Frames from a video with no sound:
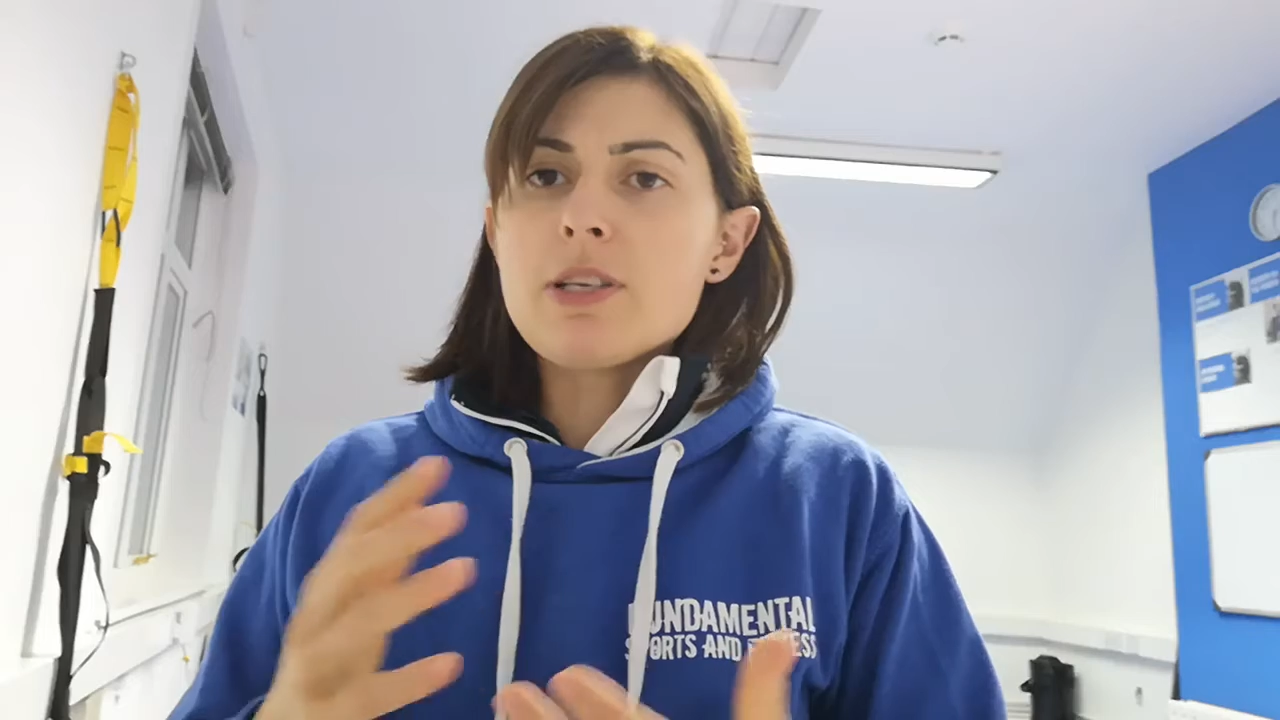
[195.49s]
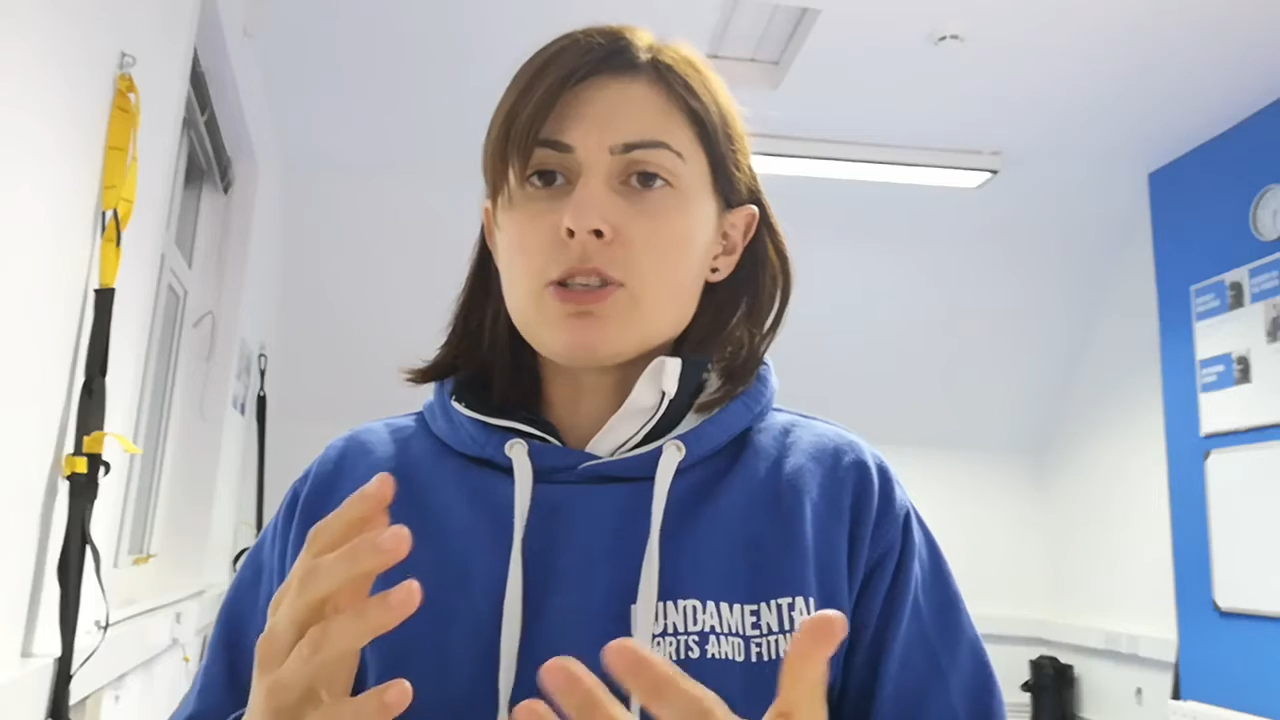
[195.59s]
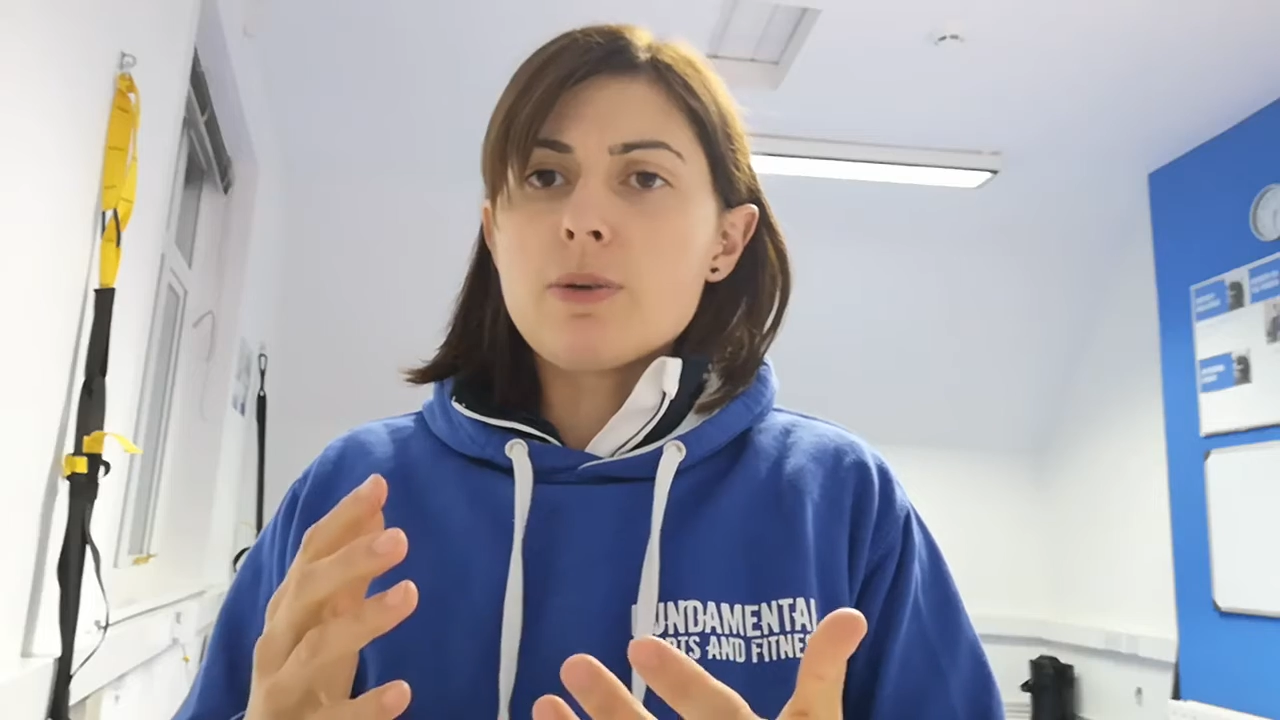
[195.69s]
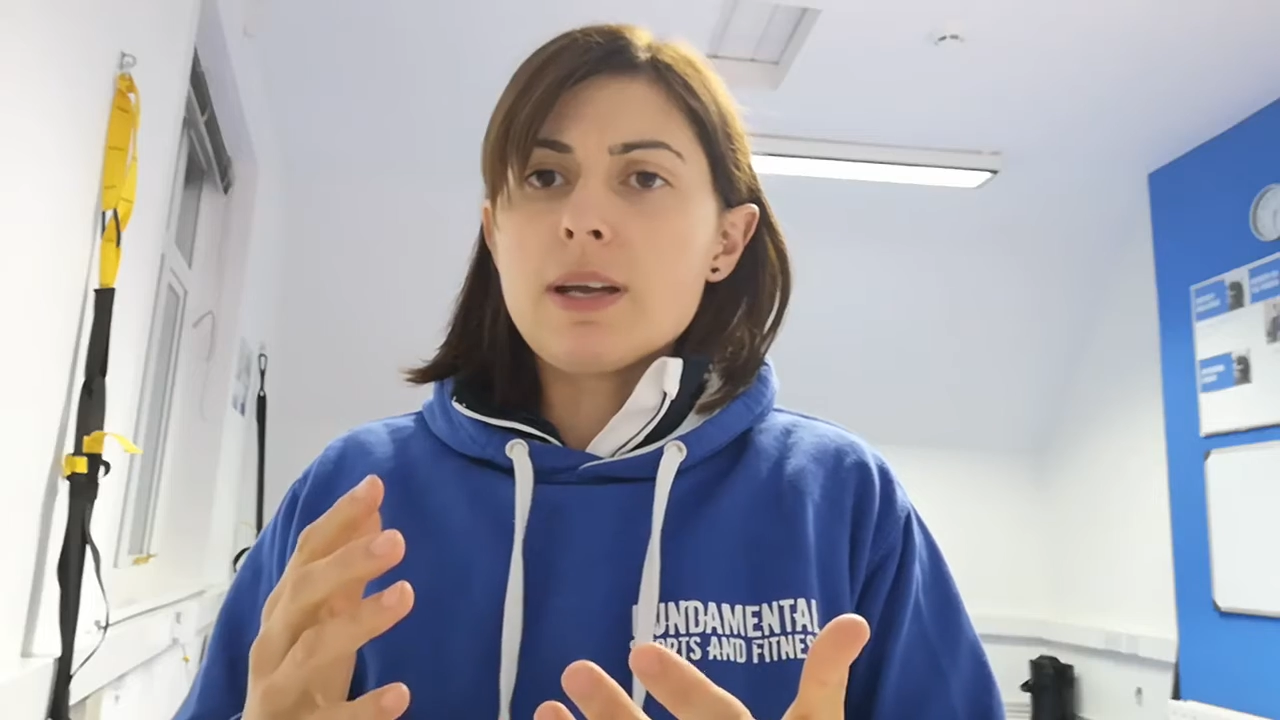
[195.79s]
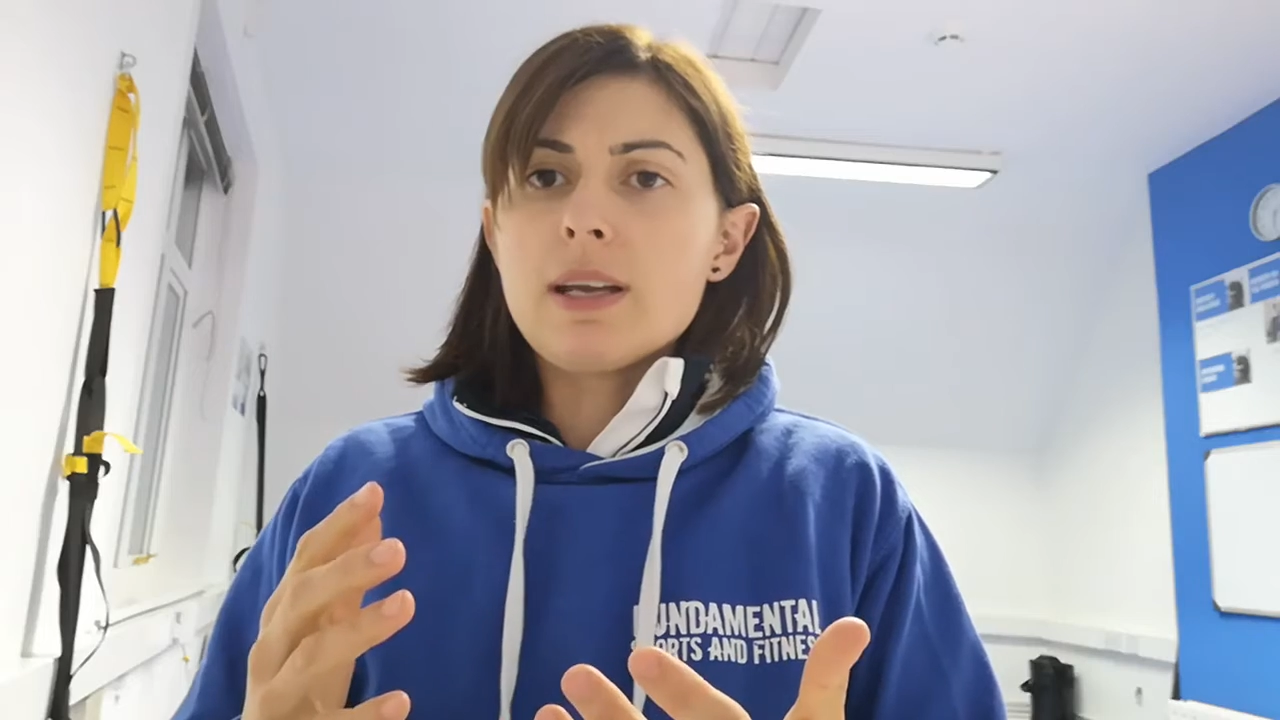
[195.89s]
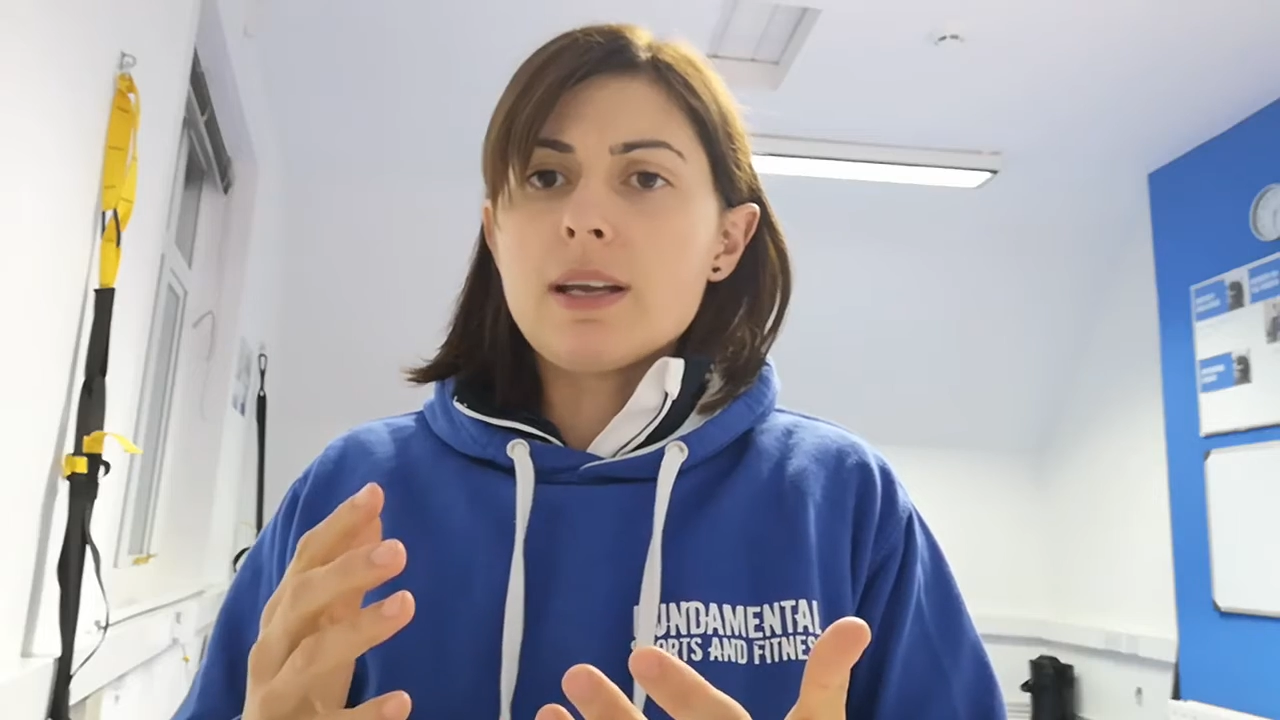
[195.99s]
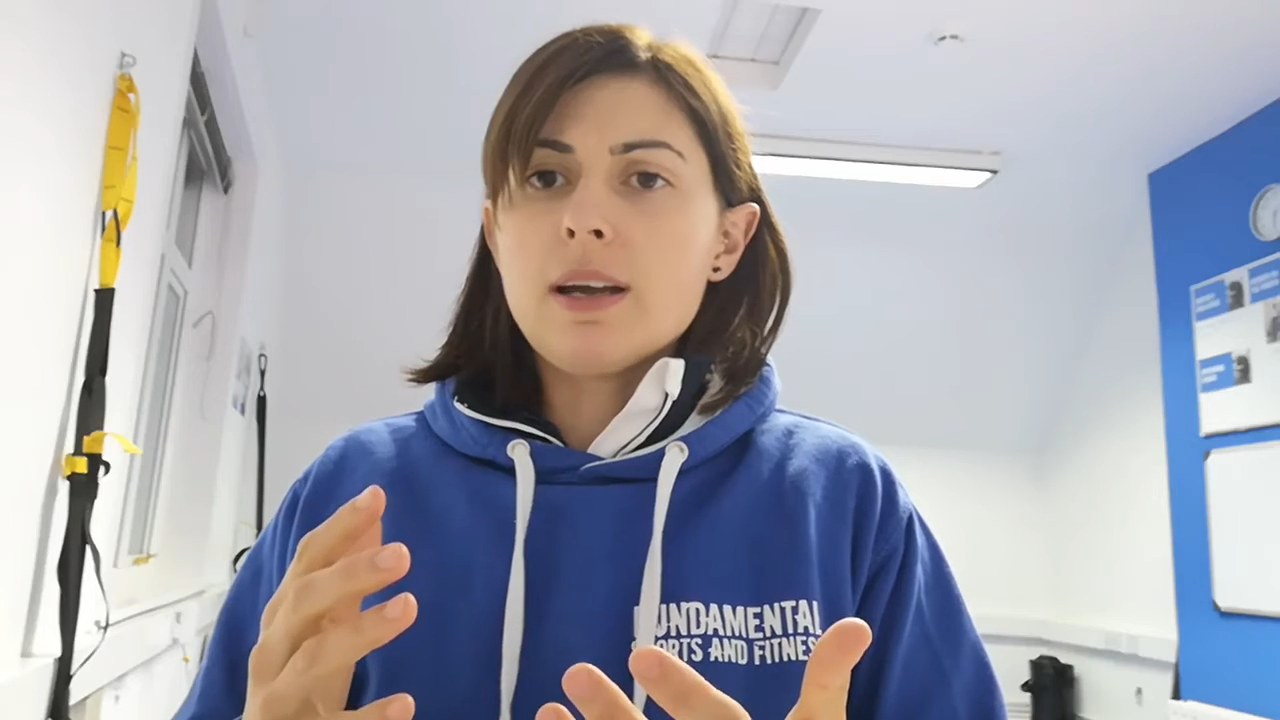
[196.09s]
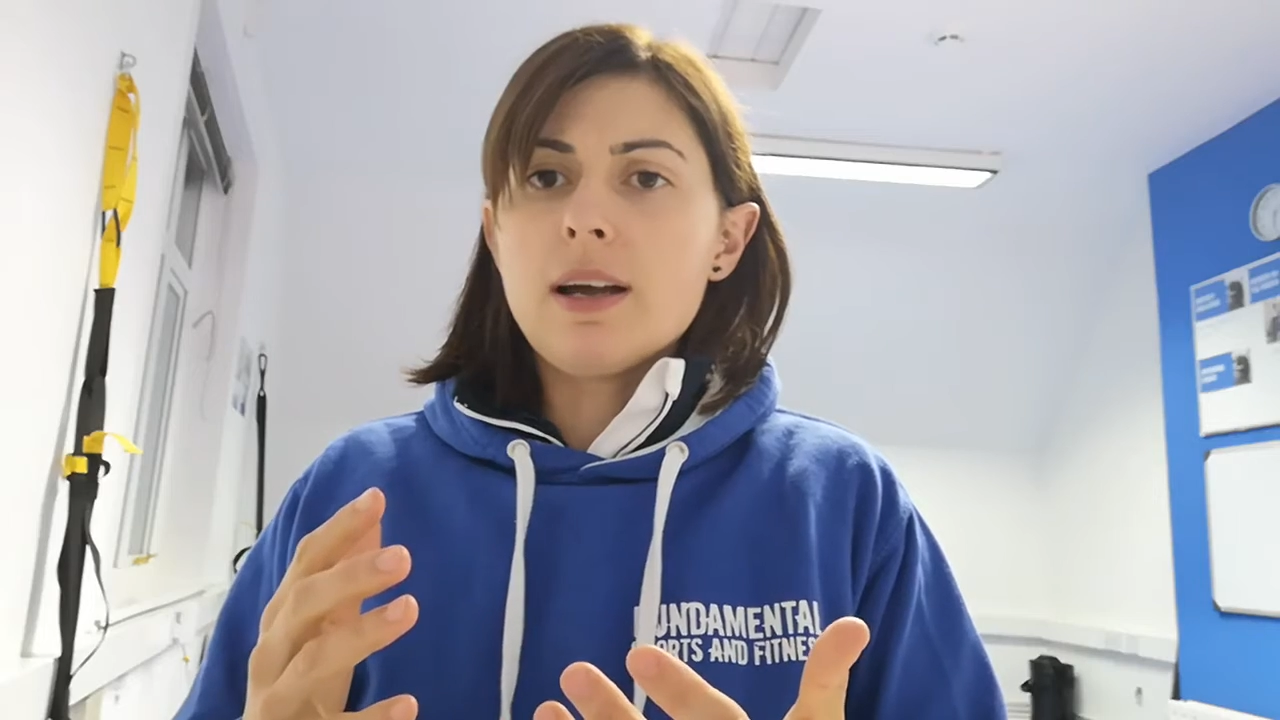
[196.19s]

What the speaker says: doing,